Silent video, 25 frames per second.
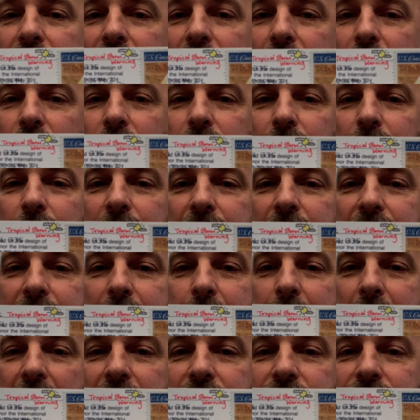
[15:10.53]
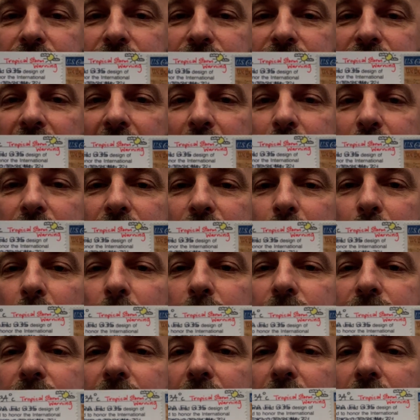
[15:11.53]
including the matching stamp to the
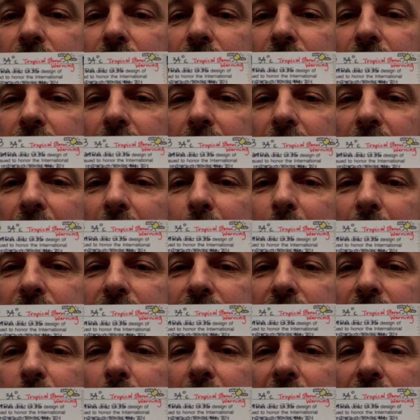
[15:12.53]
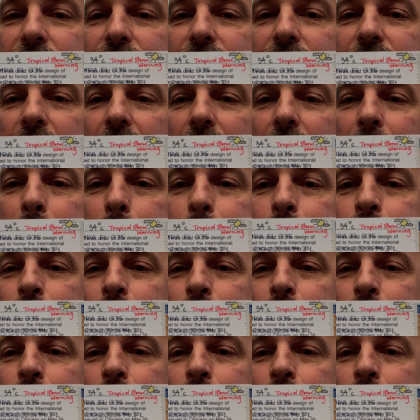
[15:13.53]
postcard. So it kind of makes it a maxi card.